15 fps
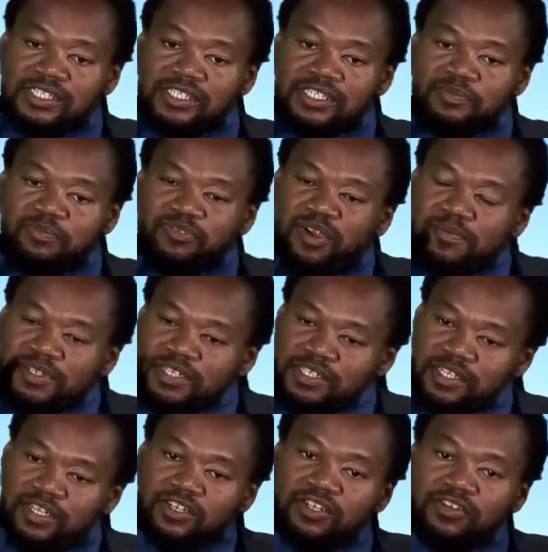the premise is
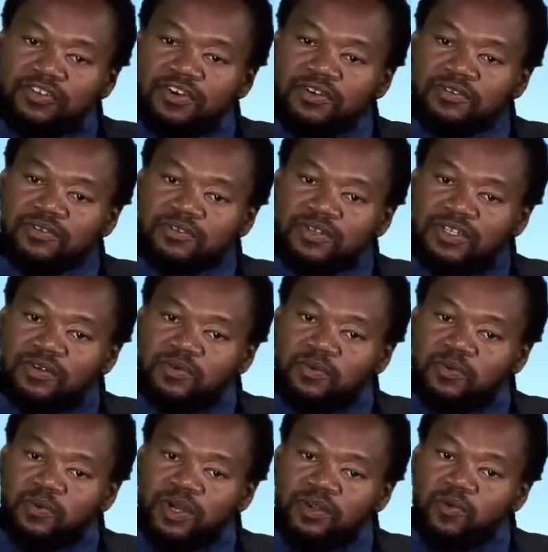centered around,
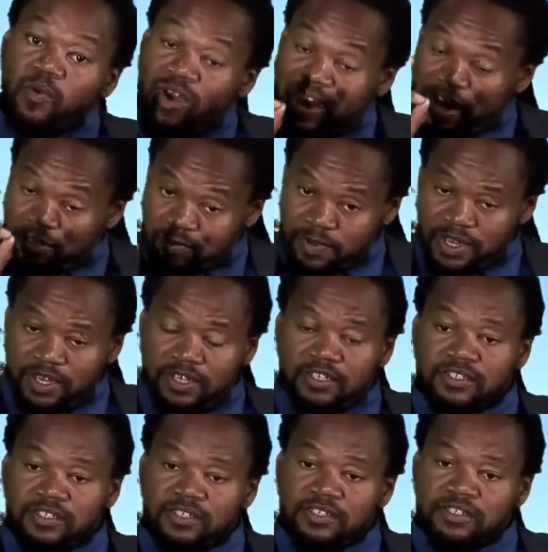well, one aspect
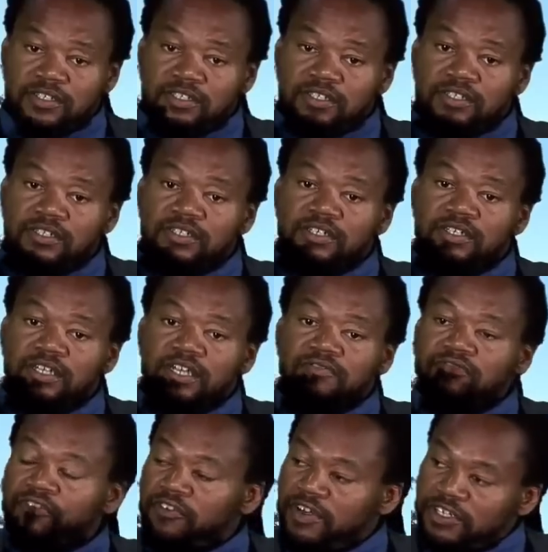is the
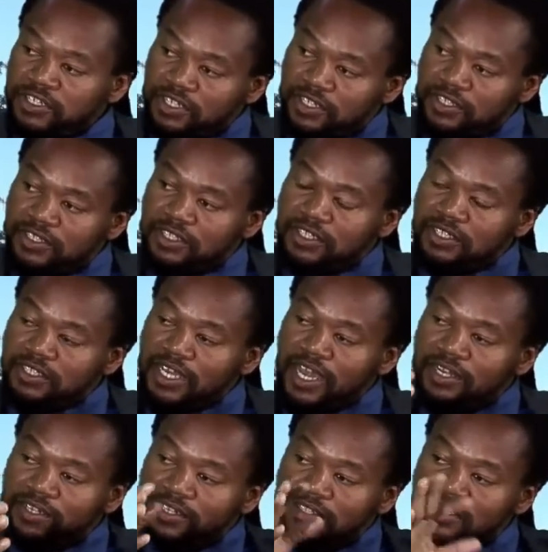inferential
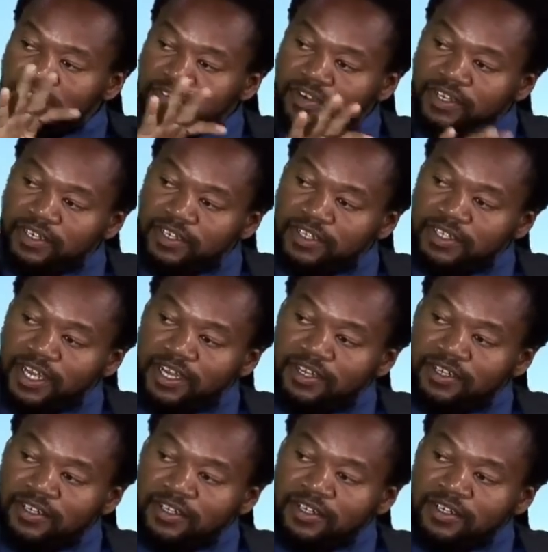data and theoretical
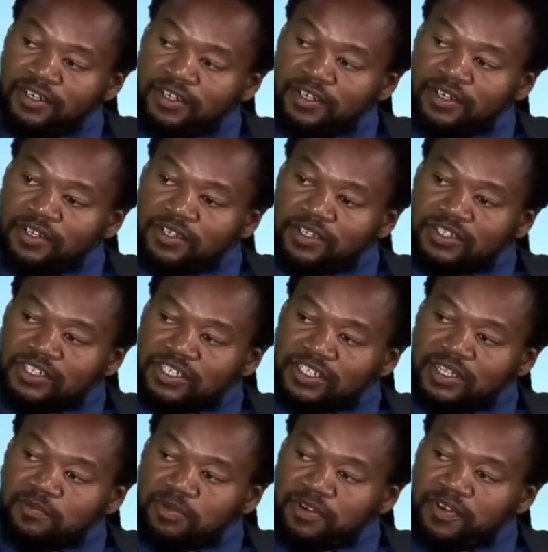data. This
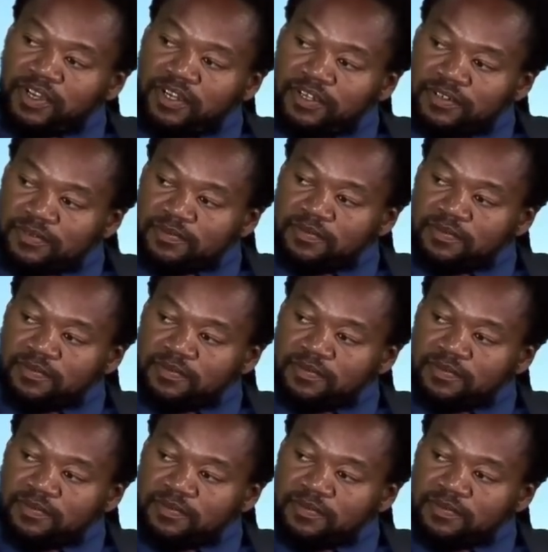is empirical,